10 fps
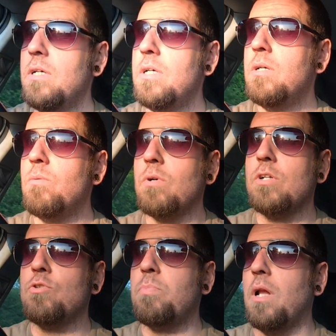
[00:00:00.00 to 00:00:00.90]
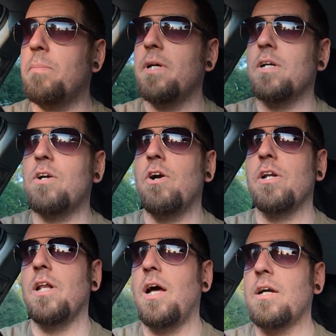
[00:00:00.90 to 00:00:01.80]
we're going to just pull up here at Kern and
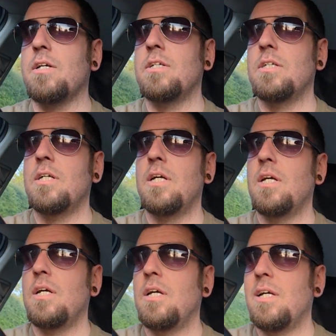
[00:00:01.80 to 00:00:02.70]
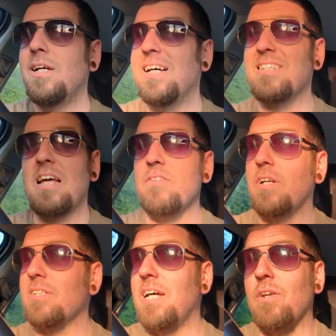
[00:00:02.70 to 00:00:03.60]
Lock. I say I've got
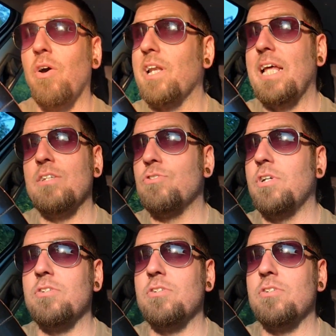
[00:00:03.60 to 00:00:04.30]
an odd lens choice on,